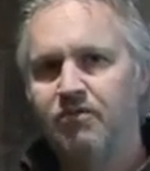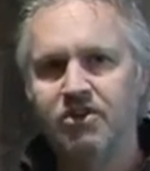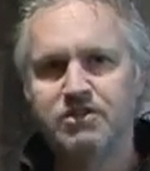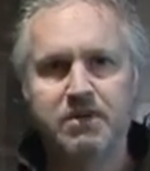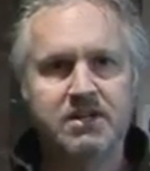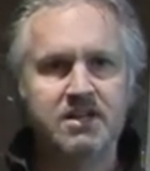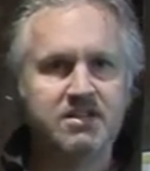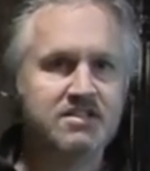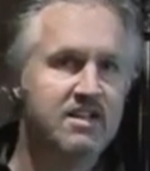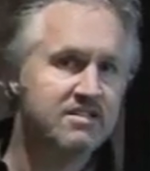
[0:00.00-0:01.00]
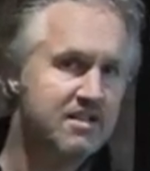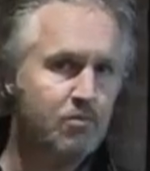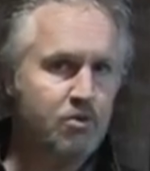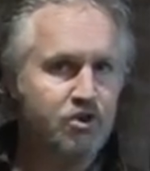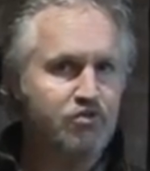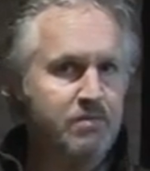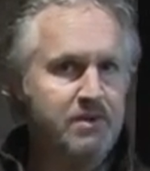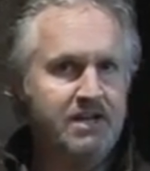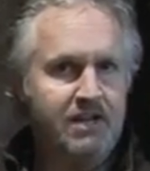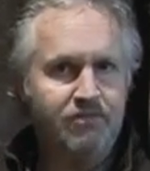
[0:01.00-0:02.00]
we're expecting to see some water
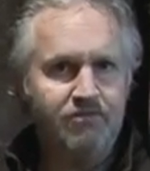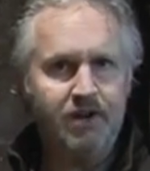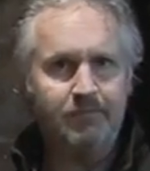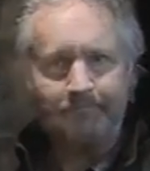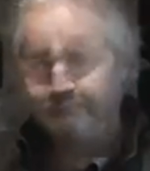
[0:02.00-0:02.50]
dripping down the front.